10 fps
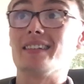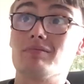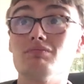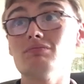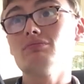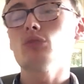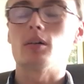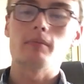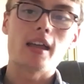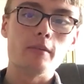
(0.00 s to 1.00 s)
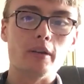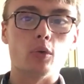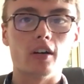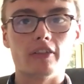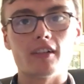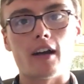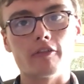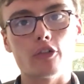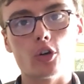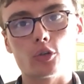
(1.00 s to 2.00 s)
is well, maybe worth around
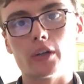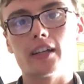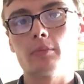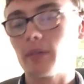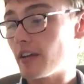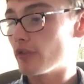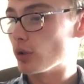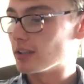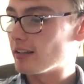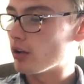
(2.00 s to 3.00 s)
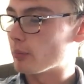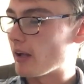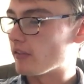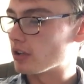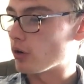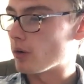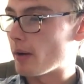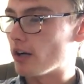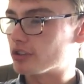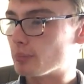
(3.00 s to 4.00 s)
four quid. It'd give you a little bit of a lower
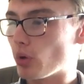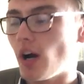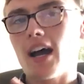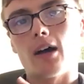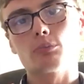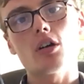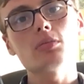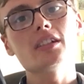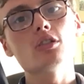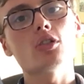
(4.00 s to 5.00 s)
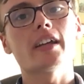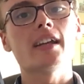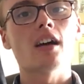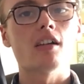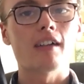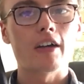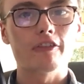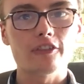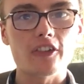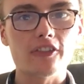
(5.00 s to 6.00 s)
margin, but I'm probably looking at around
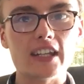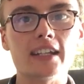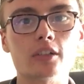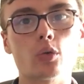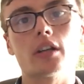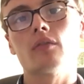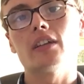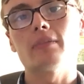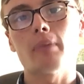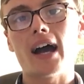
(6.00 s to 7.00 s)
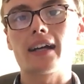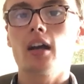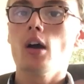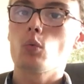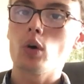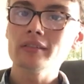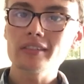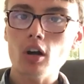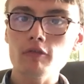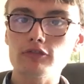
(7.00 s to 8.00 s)
15 quid on this bag.
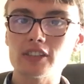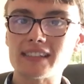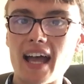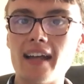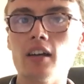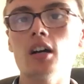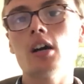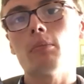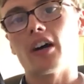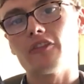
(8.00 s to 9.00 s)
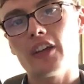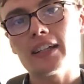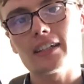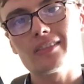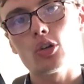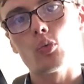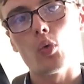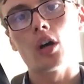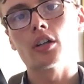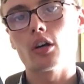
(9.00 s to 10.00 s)
One's gone for a tenner, but I think I saw
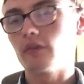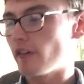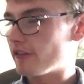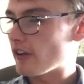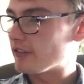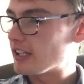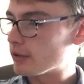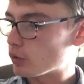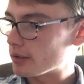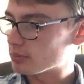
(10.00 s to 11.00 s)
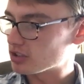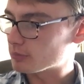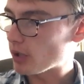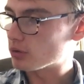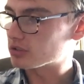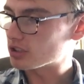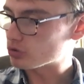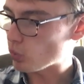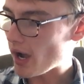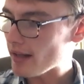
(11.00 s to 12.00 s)
one go for 15 quid plus post
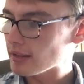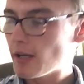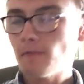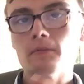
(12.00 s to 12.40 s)
as well.